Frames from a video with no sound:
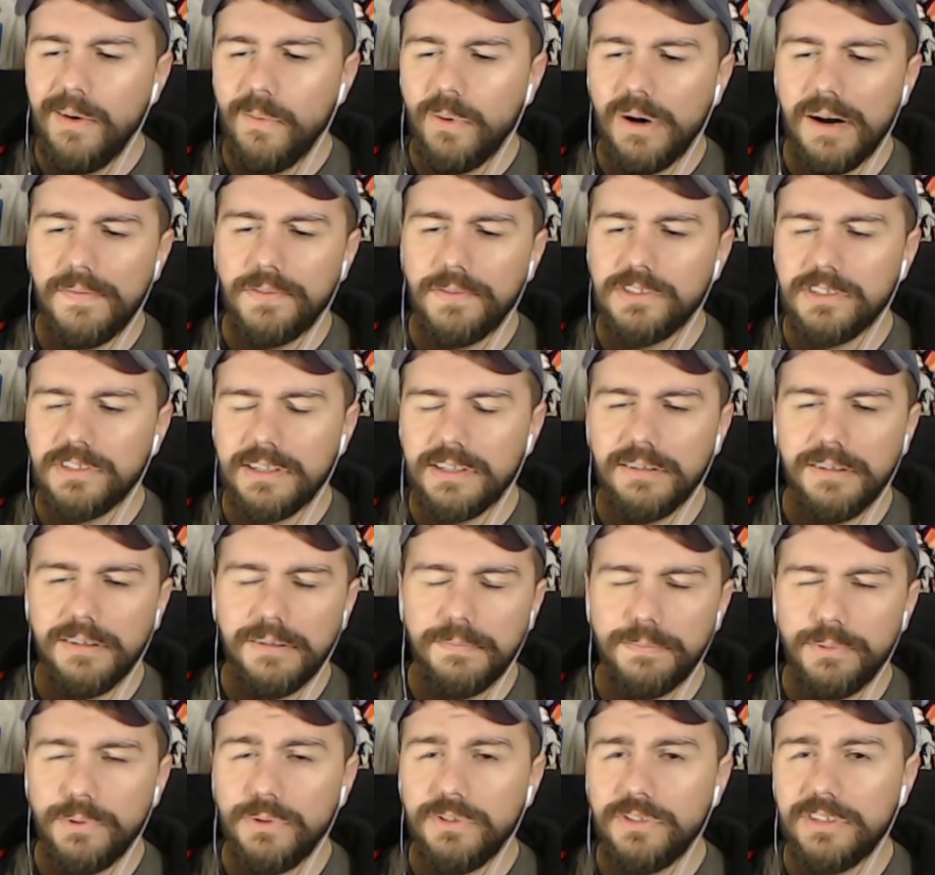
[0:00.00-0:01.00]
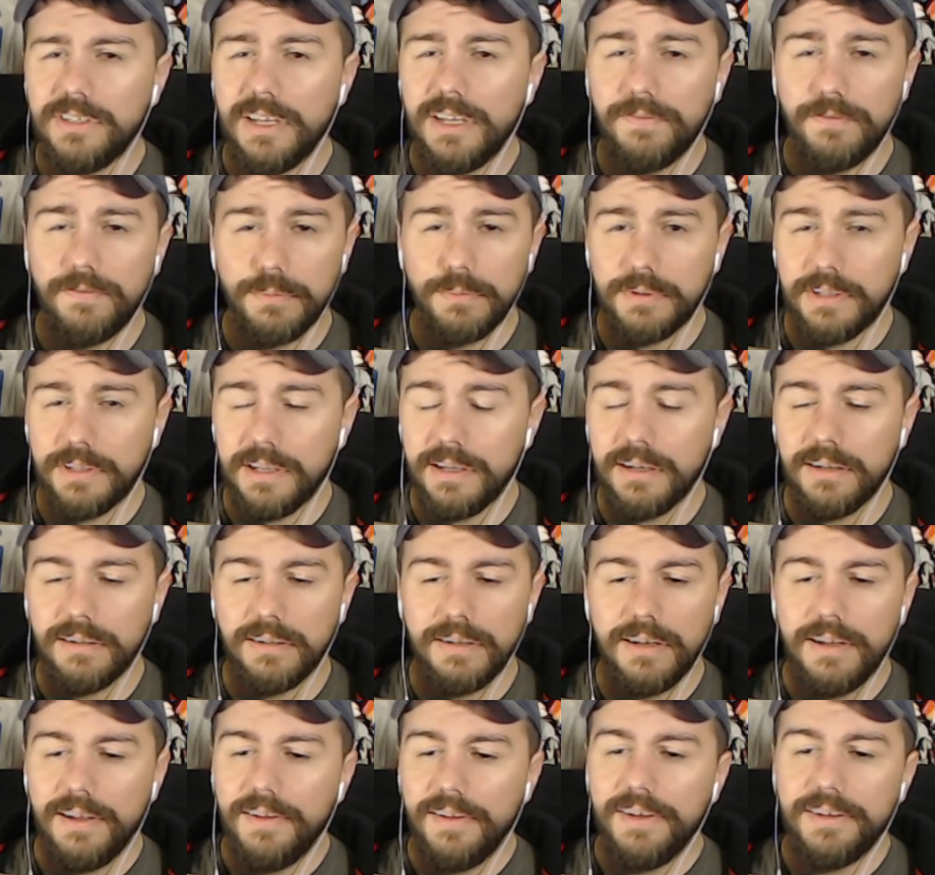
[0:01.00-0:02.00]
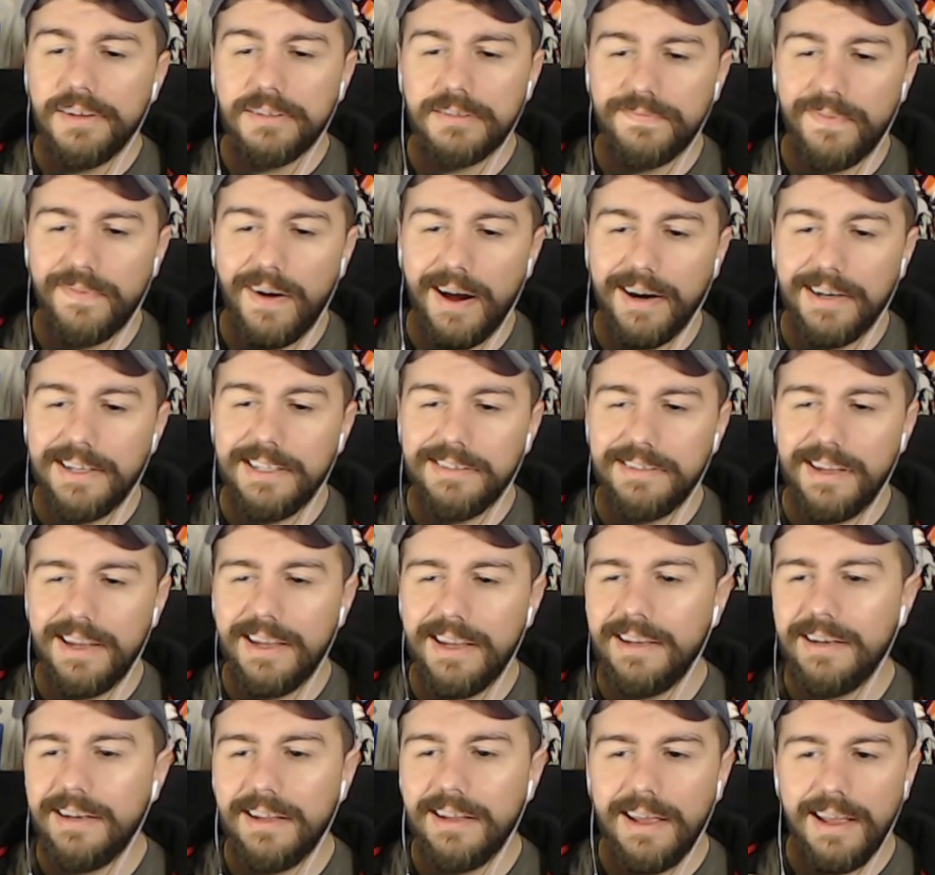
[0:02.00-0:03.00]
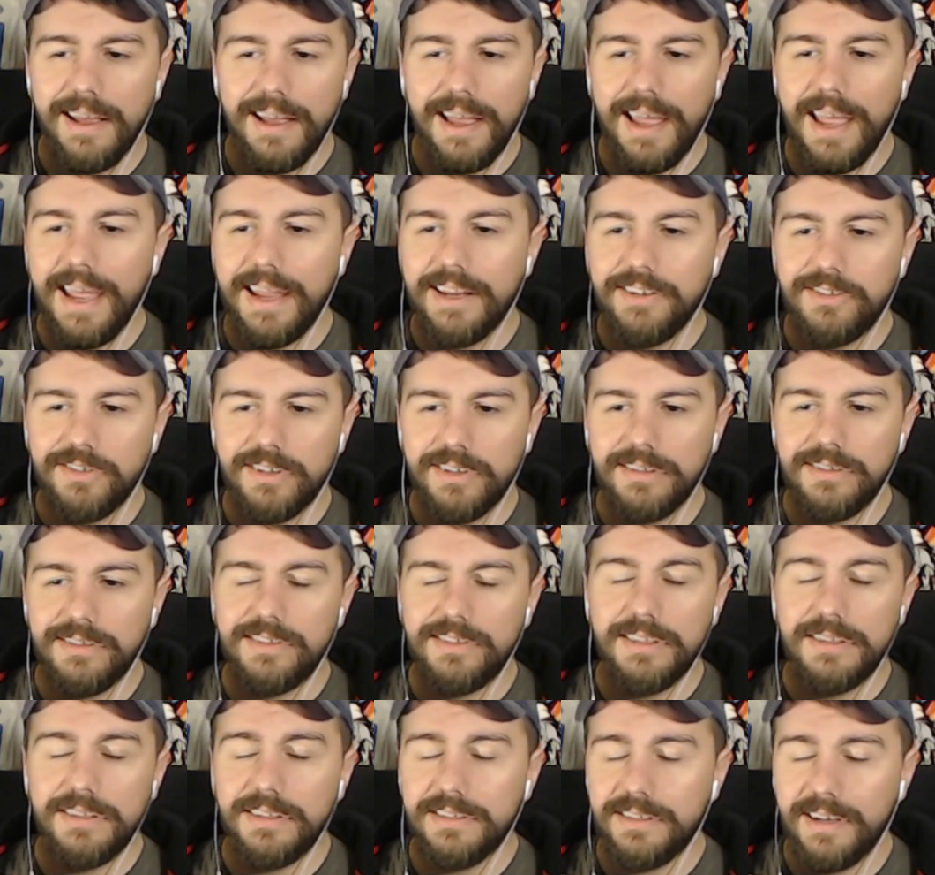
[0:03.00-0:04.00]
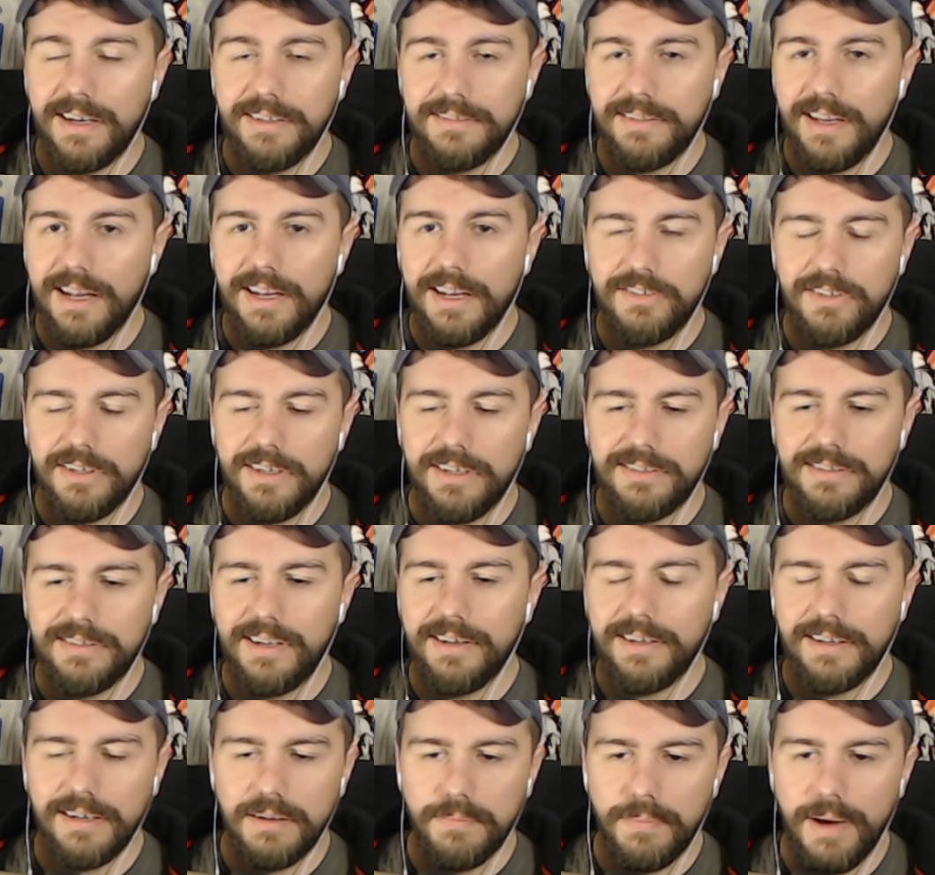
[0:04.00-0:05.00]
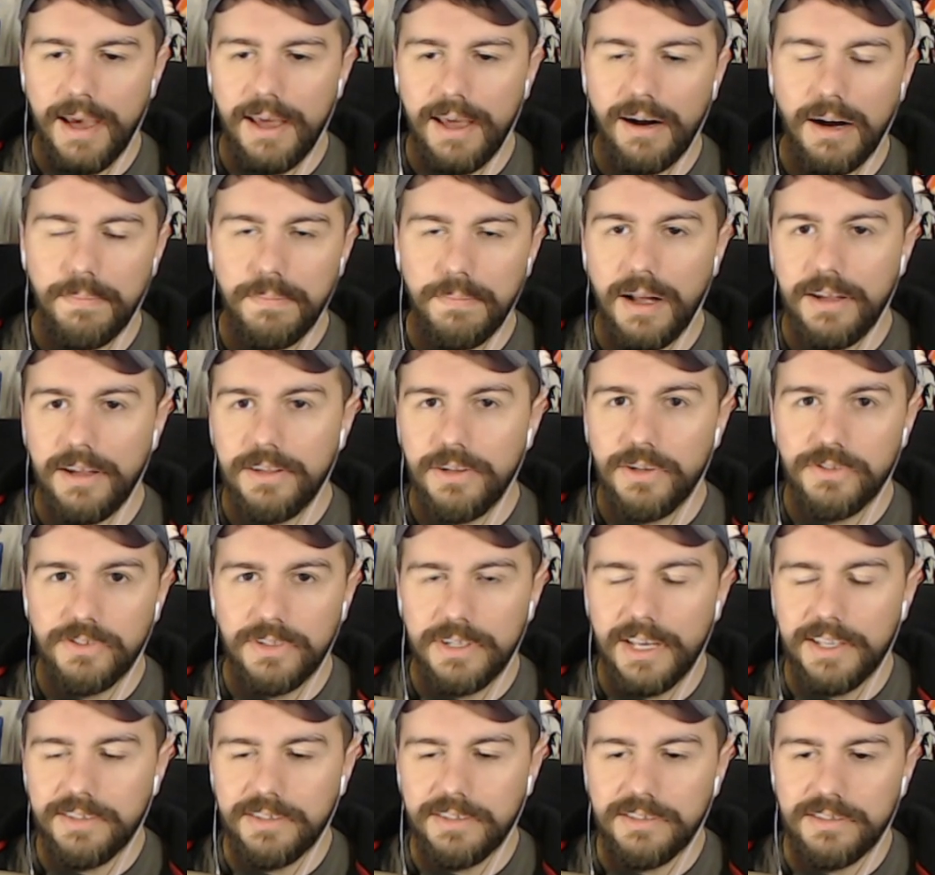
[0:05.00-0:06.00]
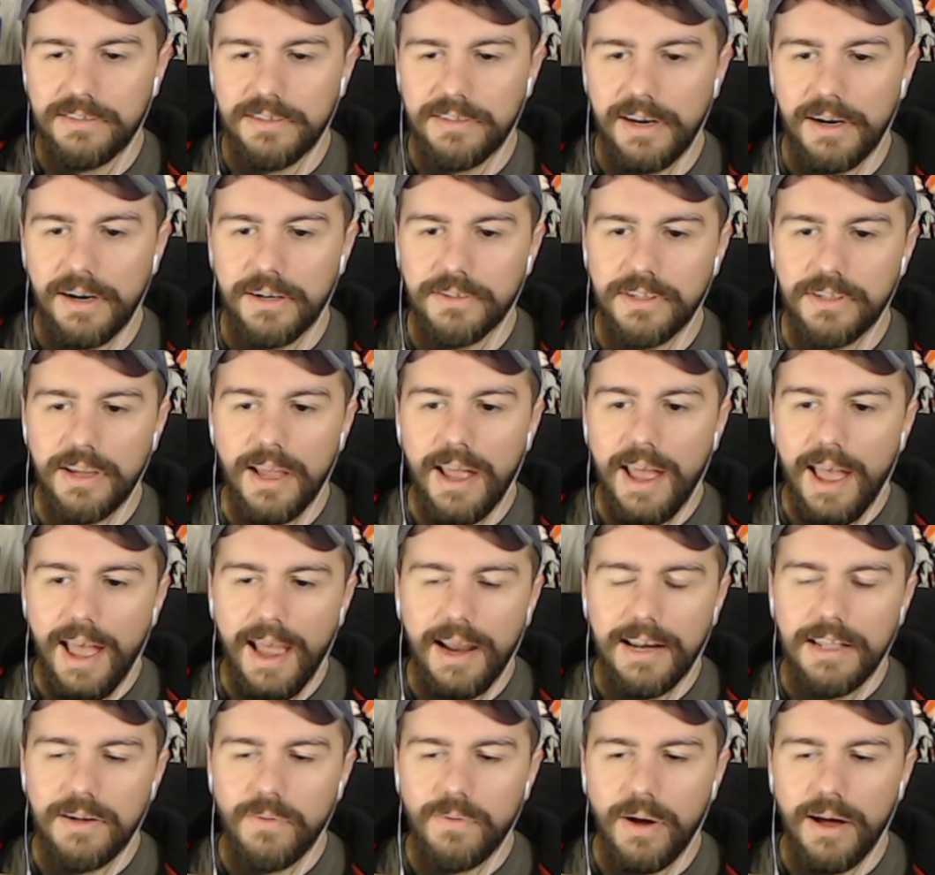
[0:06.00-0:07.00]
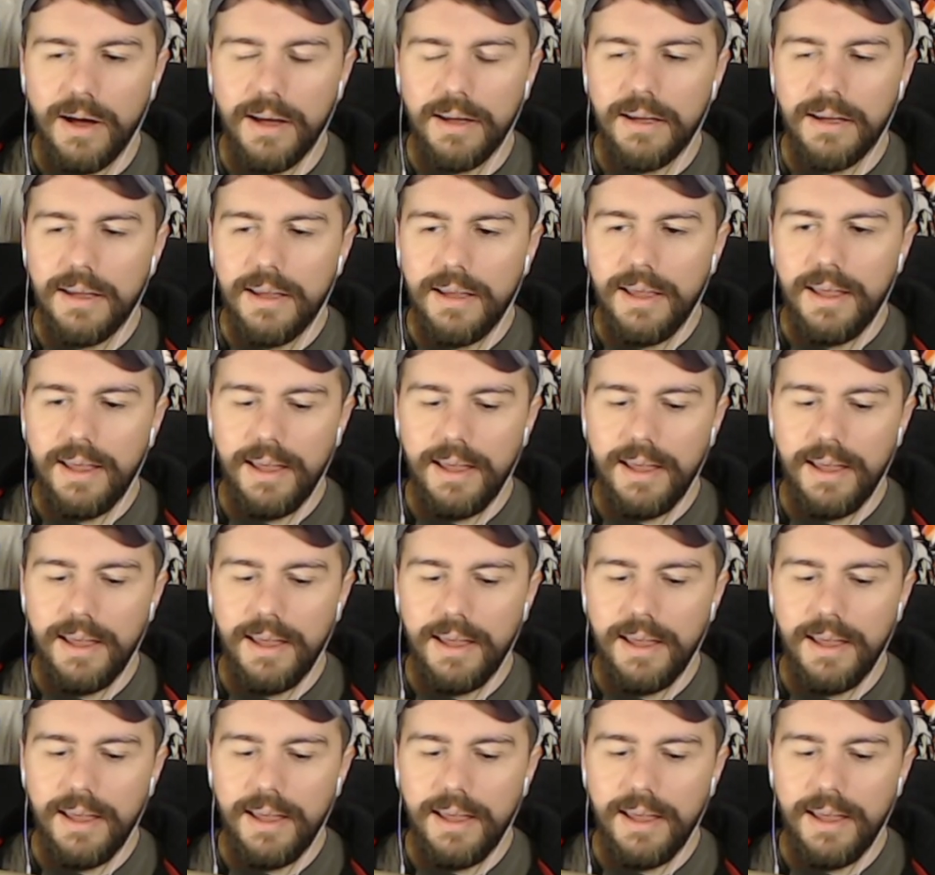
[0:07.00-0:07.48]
Whatever skill and boost you get from gear is fine. He's in Ancient, Synthesized Ancient. It's not going to matter. I'm not using his ensnares anyway.